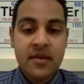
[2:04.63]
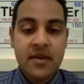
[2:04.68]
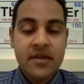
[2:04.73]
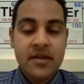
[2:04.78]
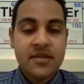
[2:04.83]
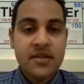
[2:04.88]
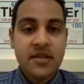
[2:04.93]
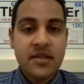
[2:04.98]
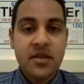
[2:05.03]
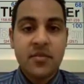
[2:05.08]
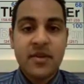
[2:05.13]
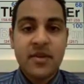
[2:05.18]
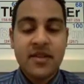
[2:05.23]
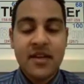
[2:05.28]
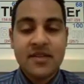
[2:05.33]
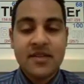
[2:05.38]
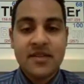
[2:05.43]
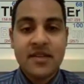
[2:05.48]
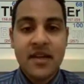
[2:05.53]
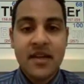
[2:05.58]
It's a little bit
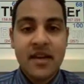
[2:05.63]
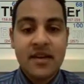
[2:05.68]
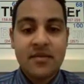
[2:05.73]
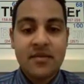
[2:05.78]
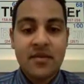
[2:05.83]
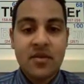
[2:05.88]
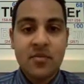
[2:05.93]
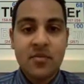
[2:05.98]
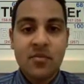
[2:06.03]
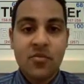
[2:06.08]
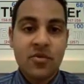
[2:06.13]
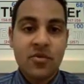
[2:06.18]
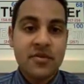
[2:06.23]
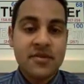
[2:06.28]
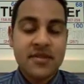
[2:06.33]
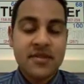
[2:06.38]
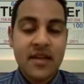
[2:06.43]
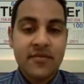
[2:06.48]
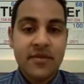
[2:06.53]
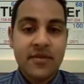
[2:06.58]
less than 8, a little bit more
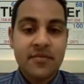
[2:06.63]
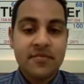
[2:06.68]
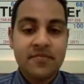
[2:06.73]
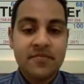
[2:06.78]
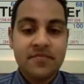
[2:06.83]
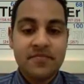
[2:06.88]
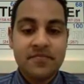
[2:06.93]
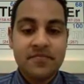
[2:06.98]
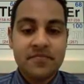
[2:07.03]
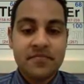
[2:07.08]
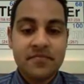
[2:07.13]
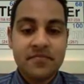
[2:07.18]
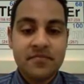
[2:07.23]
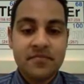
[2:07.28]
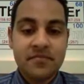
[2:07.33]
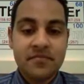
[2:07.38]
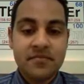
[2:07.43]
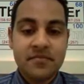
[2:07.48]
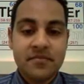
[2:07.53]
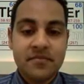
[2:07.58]
than 7.
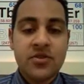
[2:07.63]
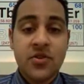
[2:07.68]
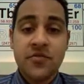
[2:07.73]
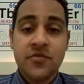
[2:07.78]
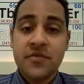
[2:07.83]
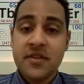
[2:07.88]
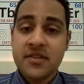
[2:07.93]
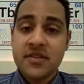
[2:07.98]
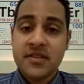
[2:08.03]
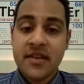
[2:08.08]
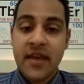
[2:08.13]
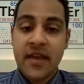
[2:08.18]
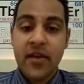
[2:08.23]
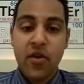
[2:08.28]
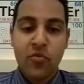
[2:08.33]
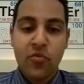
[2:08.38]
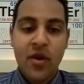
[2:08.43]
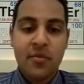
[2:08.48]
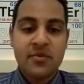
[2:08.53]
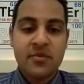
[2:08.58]
So if this
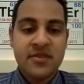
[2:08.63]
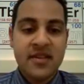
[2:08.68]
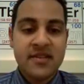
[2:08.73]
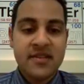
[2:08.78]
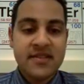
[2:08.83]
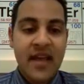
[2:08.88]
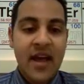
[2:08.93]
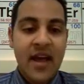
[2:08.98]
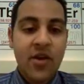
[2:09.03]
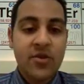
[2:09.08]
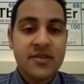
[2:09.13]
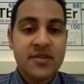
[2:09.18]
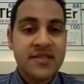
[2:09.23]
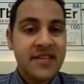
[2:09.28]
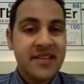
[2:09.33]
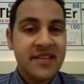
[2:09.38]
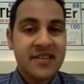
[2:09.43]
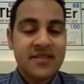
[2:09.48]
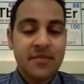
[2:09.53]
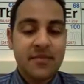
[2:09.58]
scale represents how
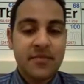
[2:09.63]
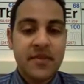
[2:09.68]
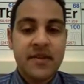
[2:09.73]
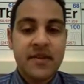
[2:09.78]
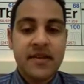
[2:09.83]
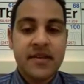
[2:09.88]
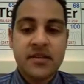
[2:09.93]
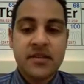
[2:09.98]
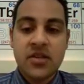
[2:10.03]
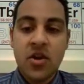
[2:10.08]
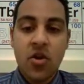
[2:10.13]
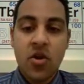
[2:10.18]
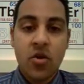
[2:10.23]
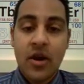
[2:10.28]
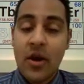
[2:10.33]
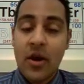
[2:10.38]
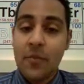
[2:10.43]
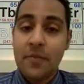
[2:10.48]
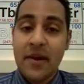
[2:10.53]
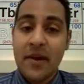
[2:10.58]
acidic something is,
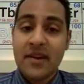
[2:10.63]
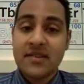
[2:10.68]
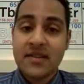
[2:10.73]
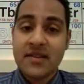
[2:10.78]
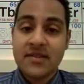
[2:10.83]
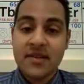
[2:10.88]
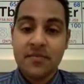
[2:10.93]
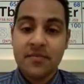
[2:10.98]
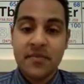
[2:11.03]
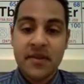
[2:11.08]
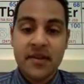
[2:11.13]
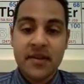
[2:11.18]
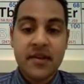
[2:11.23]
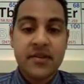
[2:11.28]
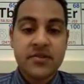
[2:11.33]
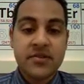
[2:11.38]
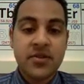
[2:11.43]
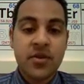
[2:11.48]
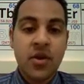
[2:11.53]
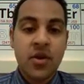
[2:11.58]
or how basic something
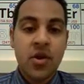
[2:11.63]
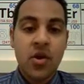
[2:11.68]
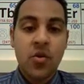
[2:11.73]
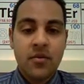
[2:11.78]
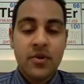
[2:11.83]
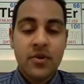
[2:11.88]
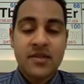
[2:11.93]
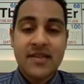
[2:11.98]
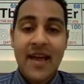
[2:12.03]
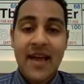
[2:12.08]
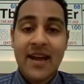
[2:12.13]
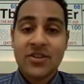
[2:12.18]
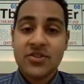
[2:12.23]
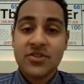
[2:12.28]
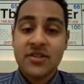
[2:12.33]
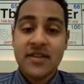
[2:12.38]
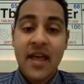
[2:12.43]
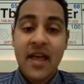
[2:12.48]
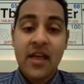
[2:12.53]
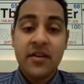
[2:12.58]
is, what it's
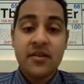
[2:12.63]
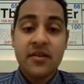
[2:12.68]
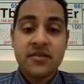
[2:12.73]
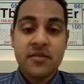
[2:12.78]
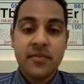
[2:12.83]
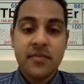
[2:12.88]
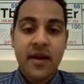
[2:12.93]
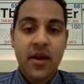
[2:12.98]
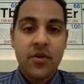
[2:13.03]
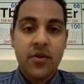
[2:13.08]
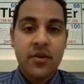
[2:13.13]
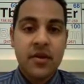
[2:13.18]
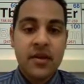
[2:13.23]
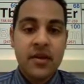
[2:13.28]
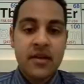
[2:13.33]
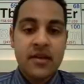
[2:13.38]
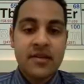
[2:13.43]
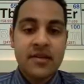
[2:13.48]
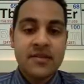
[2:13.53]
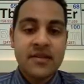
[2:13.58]
actually telling us about
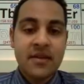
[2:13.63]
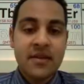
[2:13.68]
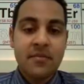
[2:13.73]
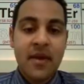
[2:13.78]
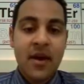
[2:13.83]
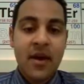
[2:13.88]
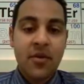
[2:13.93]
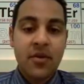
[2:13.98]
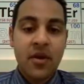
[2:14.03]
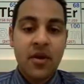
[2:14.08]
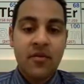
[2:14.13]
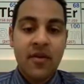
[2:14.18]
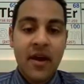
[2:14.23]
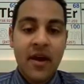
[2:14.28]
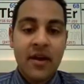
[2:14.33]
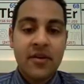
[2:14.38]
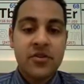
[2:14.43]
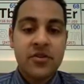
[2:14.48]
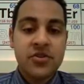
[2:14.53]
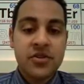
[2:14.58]
is the amount of
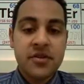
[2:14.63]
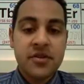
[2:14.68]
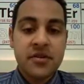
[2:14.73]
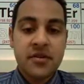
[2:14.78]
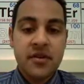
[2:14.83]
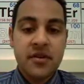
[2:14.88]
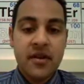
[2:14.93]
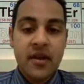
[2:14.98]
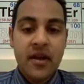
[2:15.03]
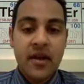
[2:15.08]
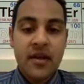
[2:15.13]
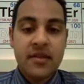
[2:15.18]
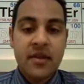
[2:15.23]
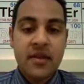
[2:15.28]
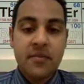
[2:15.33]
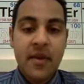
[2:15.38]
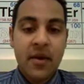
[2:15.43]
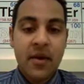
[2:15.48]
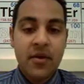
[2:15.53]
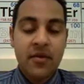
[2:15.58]
hydrogen and the
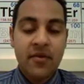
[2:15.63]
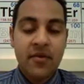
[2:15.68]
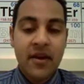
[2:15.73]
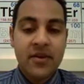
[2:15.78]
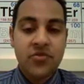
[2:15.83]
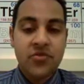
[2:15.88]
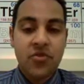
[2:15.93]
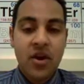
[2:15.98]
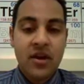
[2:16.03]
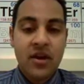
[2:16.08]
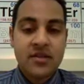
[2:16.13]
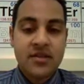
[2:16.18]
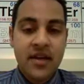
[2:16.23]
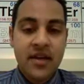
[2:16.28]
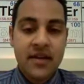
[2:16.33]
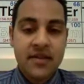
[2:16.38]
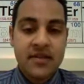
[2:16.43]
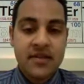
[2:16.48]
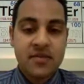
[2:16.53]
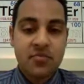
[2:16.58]
amount of
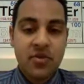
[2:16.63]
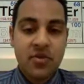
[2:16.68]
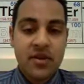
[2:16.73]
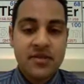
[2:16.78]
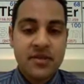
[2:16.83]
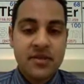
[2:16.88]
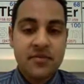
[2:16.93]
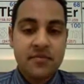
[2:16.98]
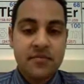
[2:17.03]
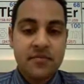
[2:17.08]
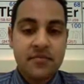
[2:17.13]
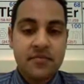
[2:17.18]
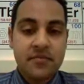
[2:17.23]
hydroxide that's present.